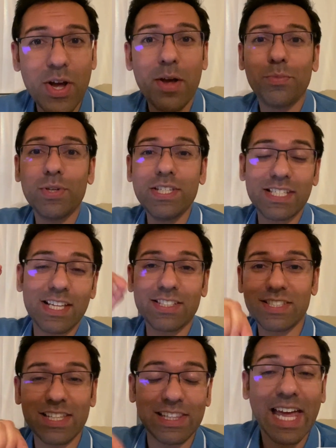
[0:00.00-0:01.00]
Please click the
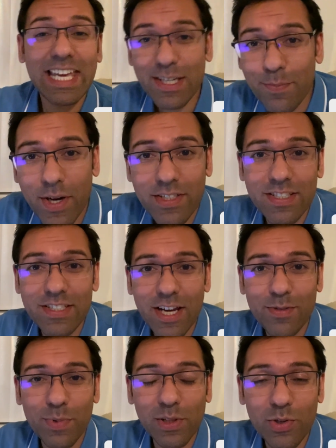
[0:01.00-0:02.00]
like button down
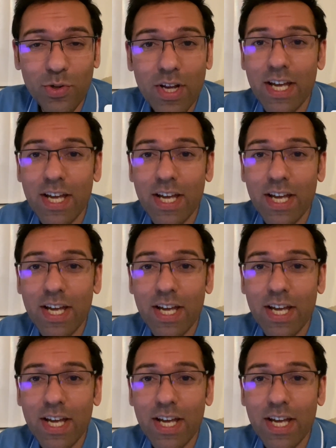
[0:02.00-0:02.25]
below.